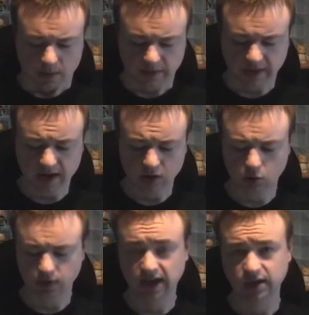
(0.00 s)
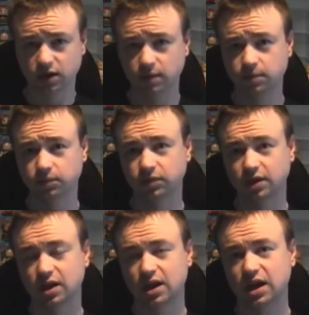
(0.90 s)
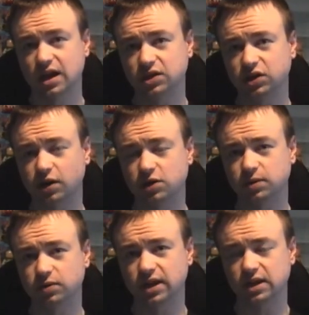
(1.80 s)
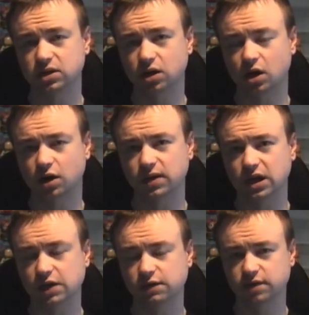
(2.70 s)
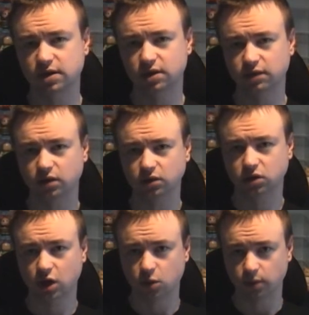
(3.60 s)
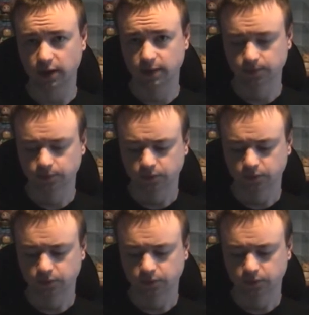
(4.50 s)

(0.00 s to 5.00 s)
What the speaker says: Mechanical Kingdom is going to be released on the 5th of October.